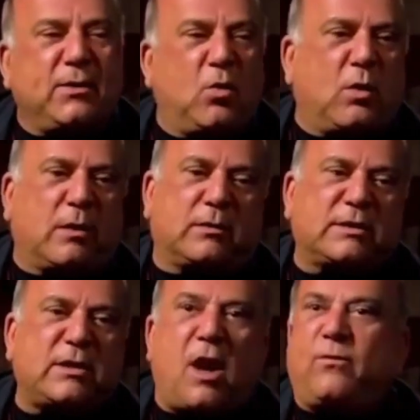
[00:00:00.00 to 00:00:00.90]

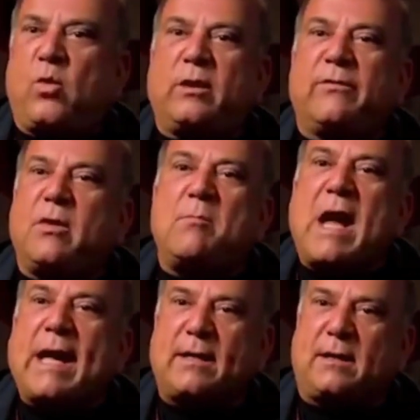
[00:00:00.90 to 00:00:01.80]
your software of the
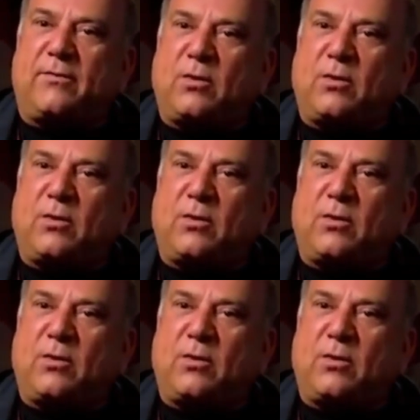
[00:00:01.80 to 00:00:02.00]
mind